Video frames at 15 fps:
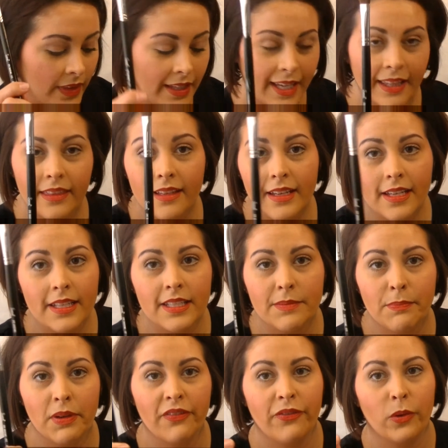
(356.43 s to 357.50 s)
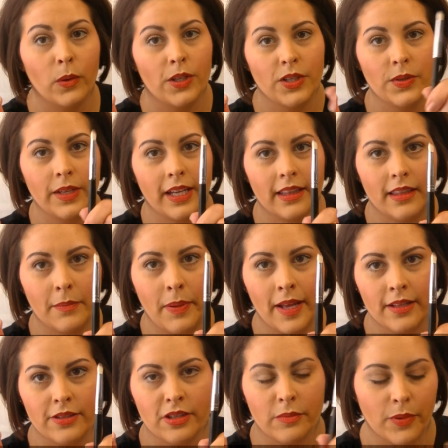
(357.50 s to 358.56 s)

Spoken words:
Get this before you get the pencil